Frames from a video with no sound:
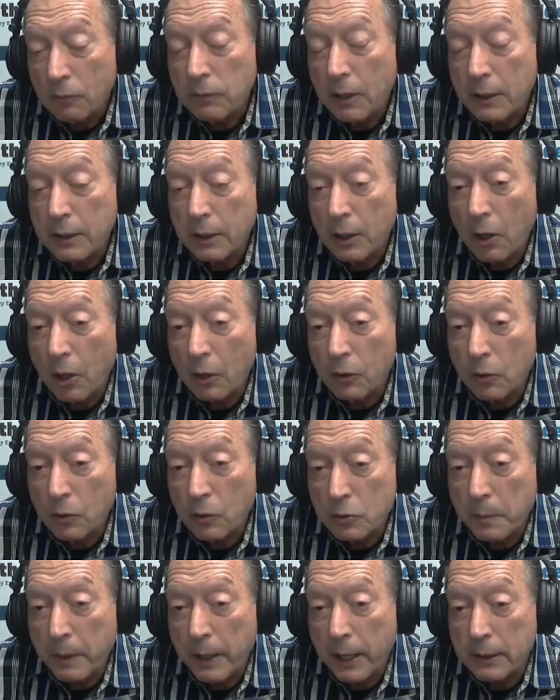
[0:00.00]
Already, all
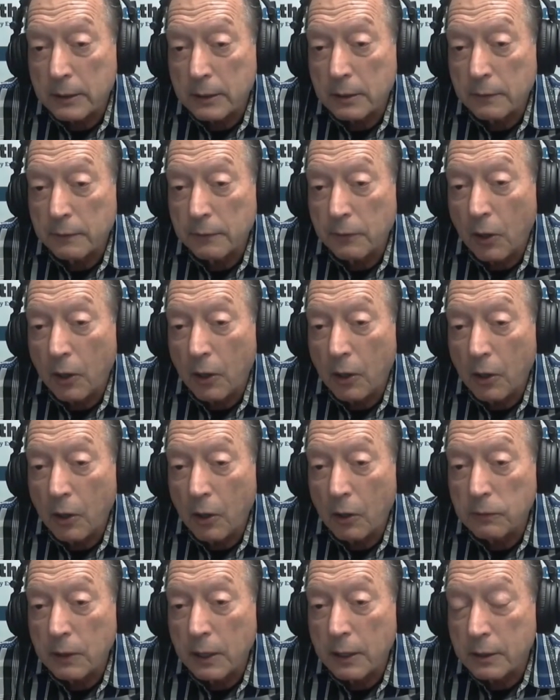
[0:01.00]
those banks have
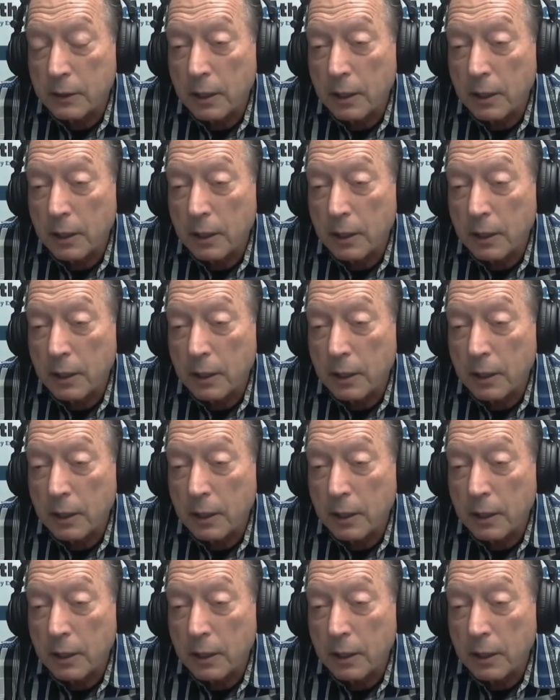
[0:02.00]
already